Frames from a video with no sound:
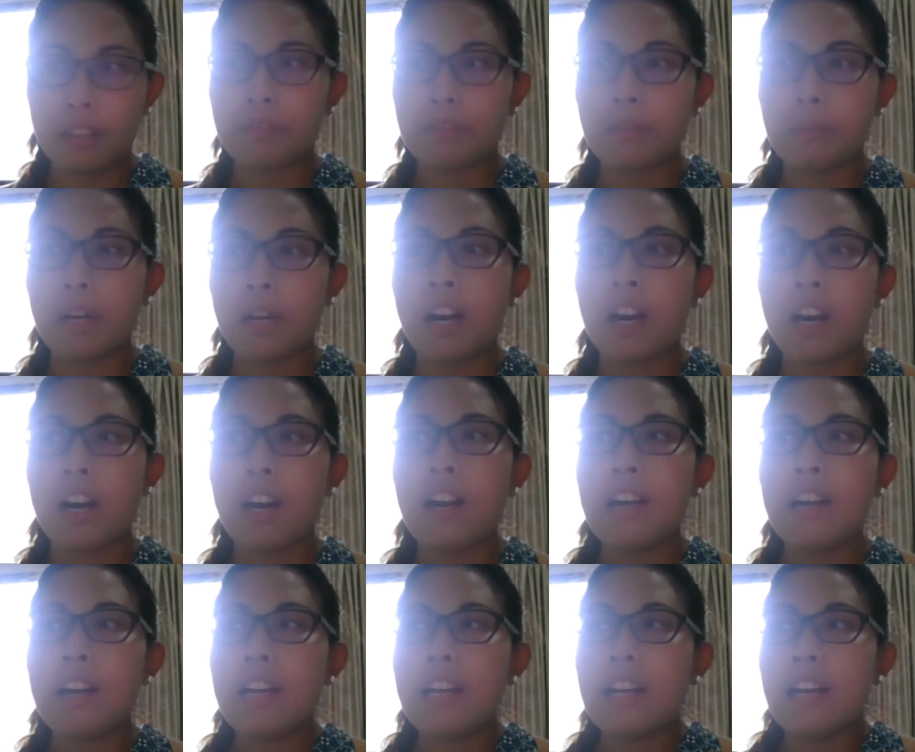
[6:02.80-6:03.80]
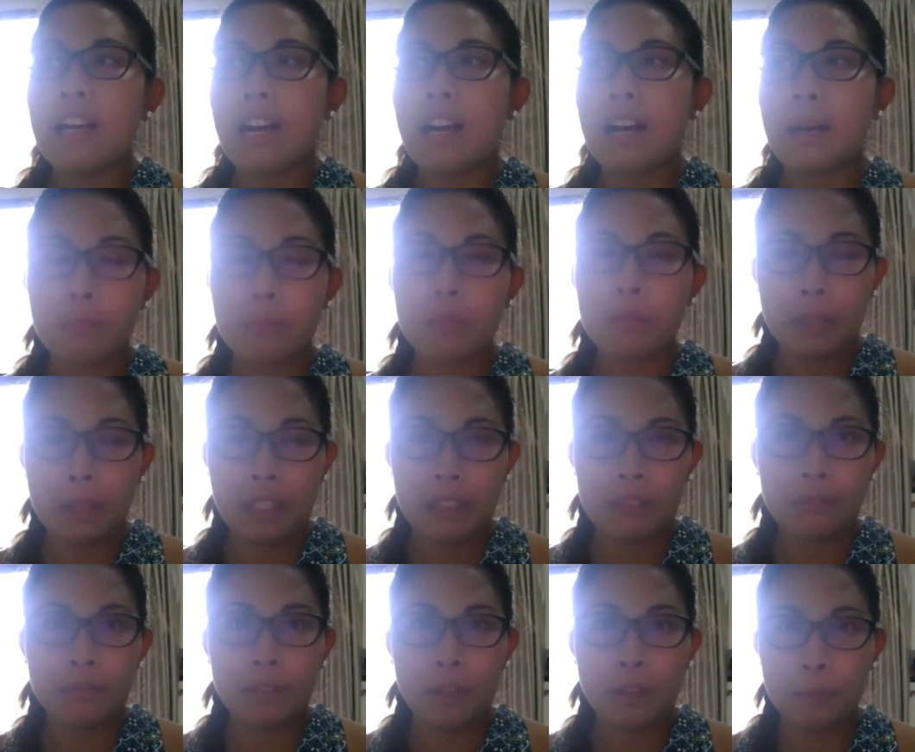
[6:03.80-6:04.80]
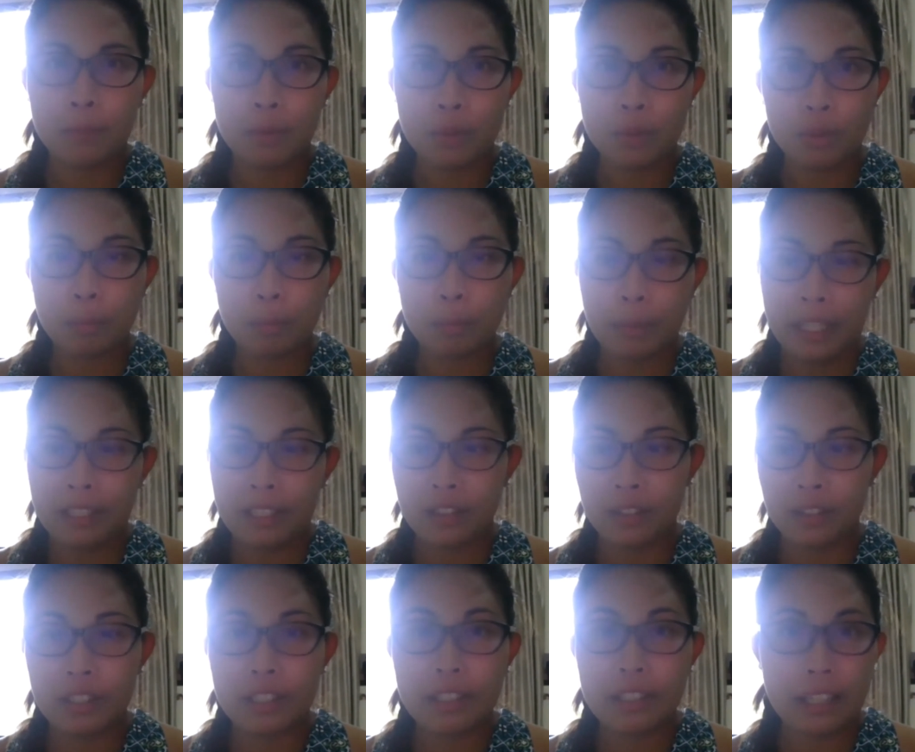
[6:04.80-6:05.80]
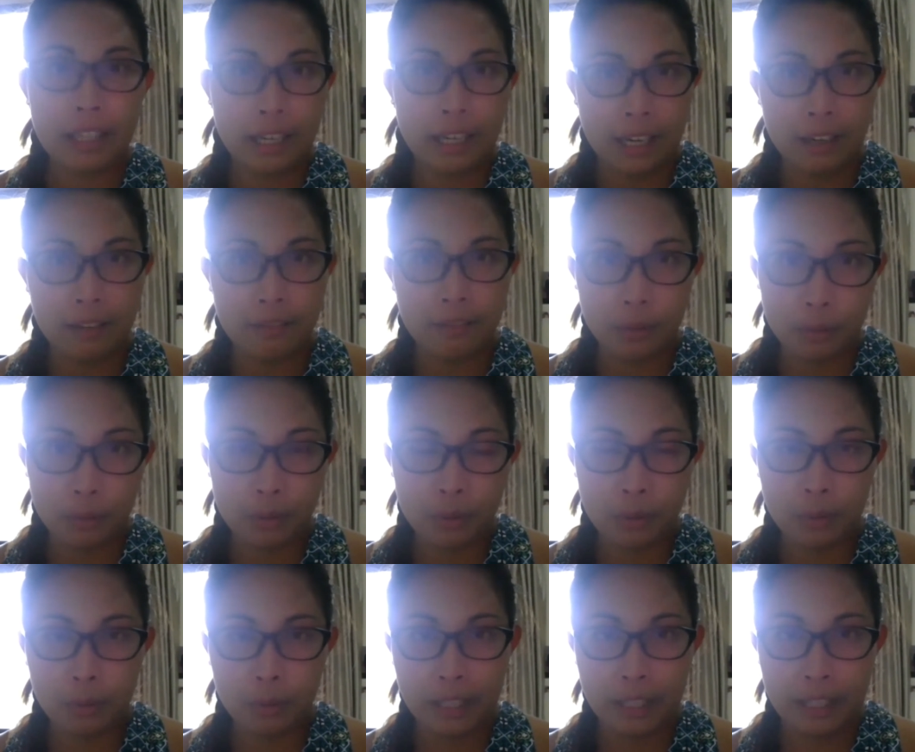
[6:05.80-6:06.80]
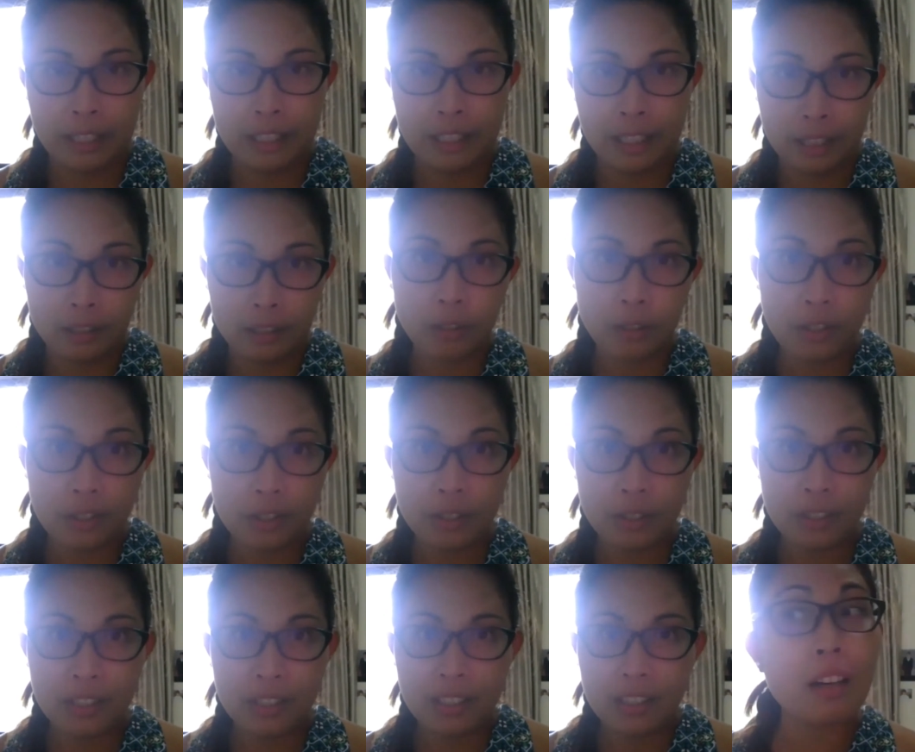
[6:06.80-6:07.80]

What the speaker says: come from her. Some would be from two painters that I have also in Negros.